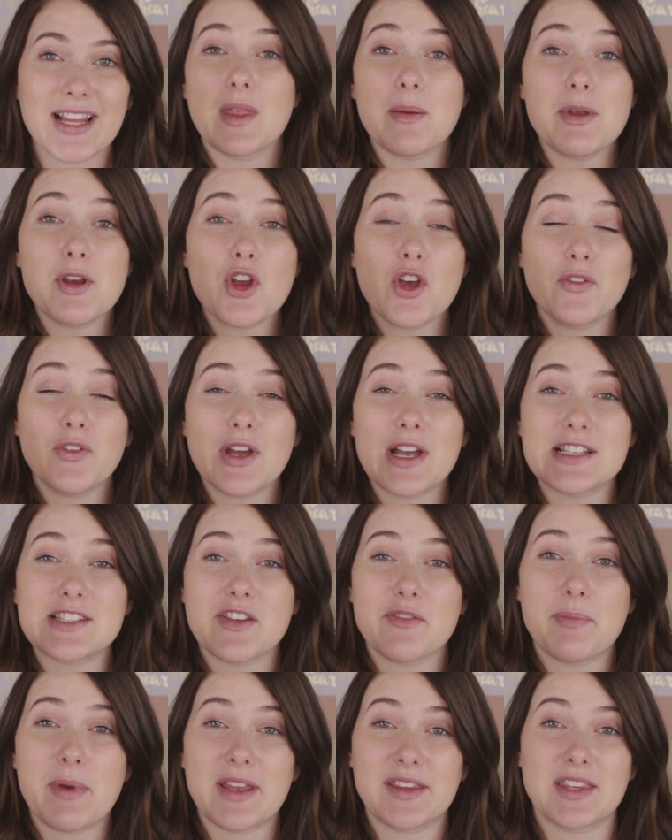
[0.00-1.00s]
Let me know if you guys
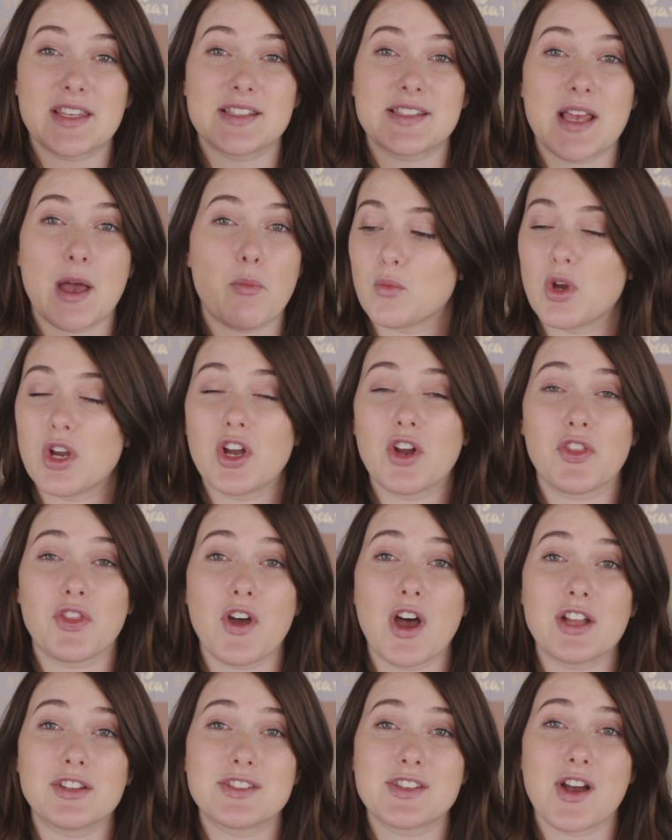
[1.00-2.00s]
have picked this up, what your
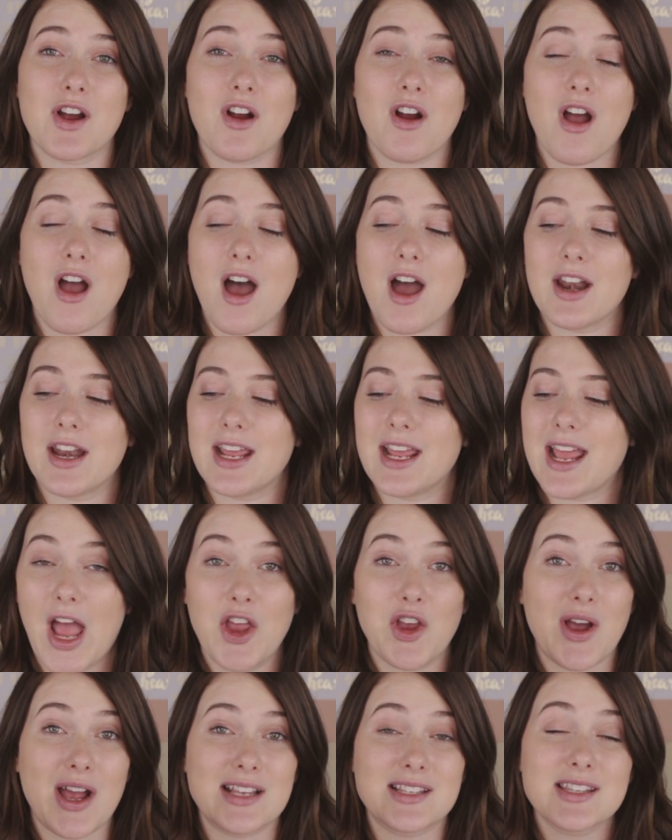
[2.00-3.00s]
thoughts are on it, how
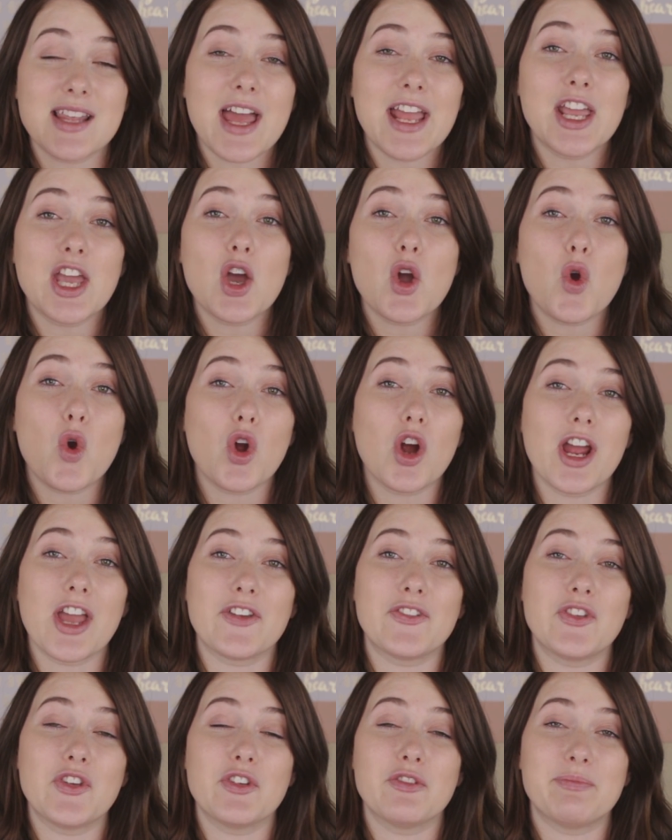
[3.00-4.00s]
you guys like it, or
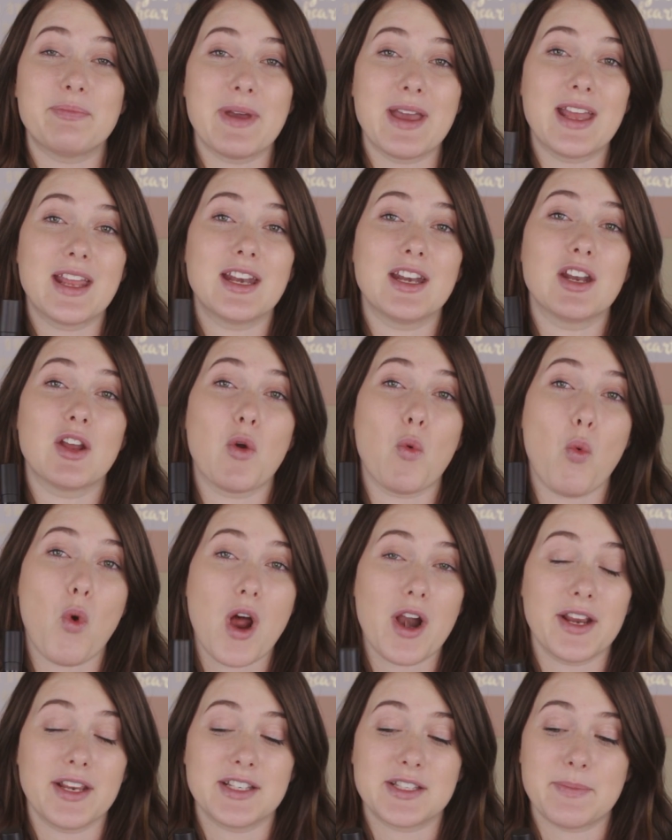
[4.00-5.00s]
if you've been
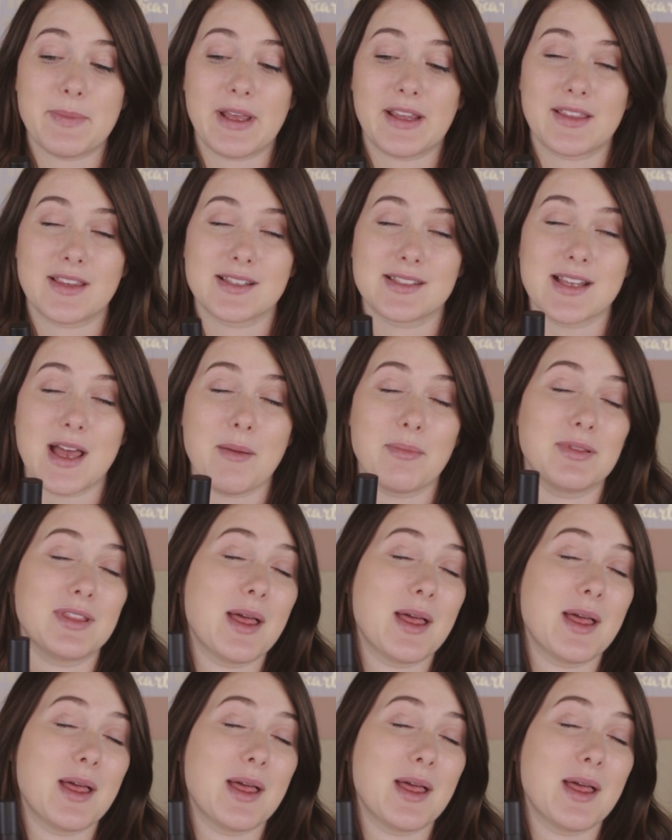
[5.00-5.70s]
wanting to pick this up.